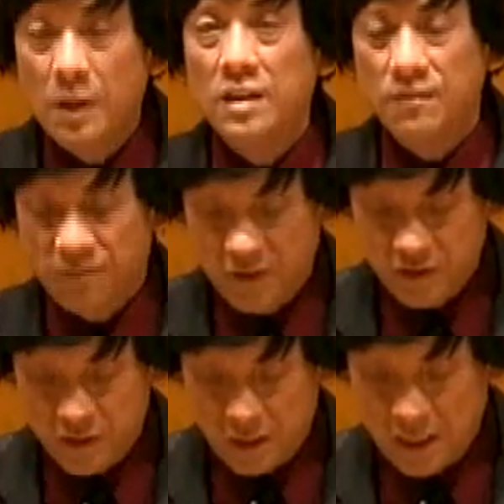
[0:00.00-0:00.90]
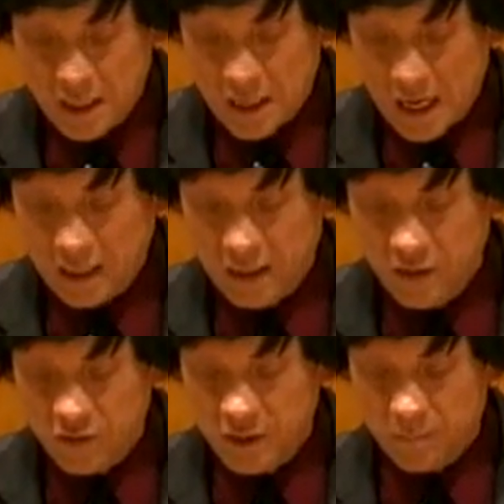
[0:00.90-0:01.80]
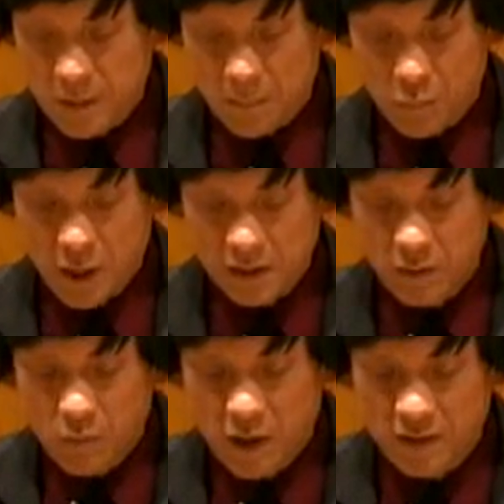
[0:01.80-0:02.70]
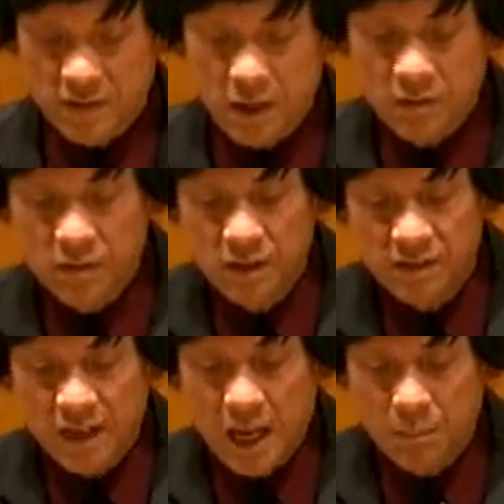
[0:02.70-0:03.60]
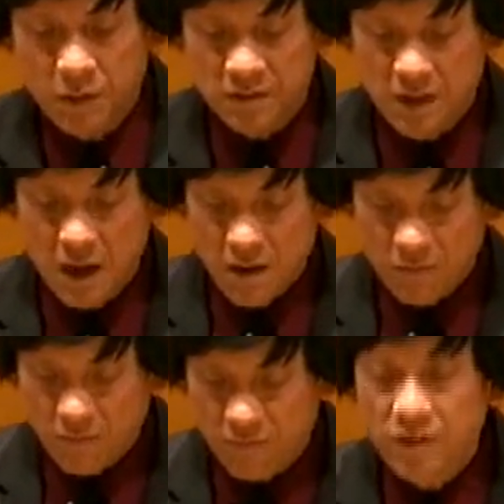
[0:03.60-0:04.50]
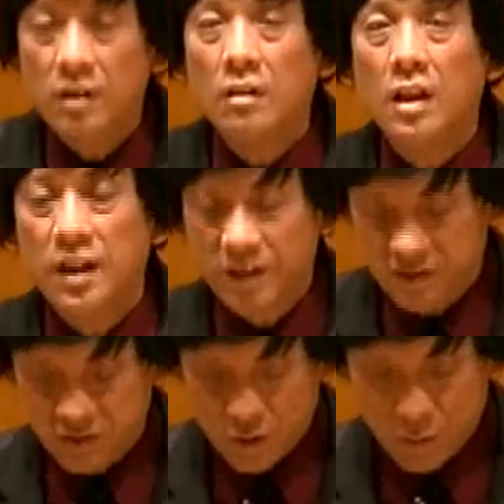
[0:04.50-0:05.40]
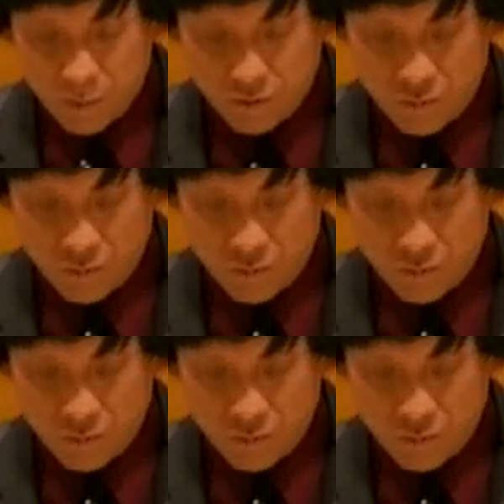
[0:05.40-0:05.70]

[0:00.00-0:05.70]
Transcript: may the vision and leadership that brought the Wong Center to this campus fulfill this noble